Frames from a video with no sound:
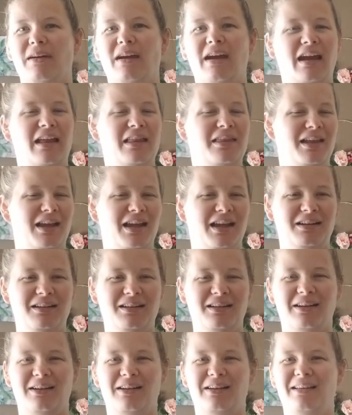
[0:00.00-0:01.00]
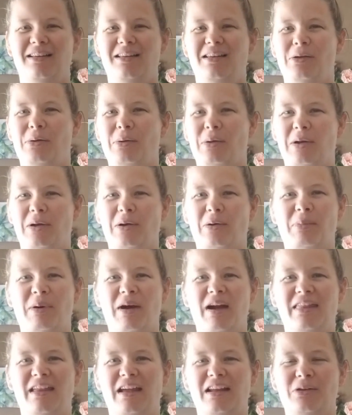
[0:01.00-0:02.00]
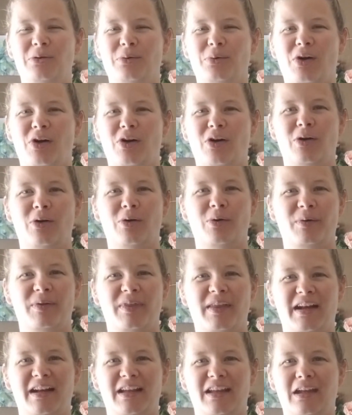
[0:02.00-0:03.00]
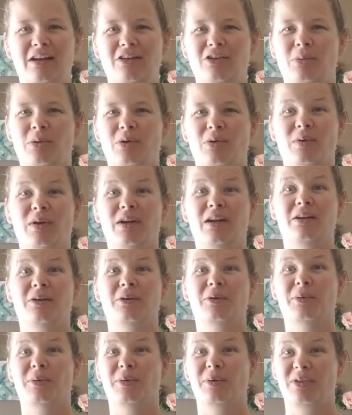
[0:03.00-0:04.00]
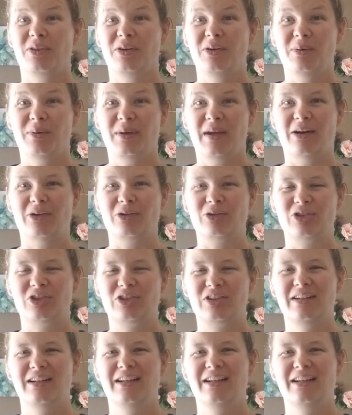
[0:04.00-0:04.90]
And then you can go buy that new car or that engagement ring or the new couch.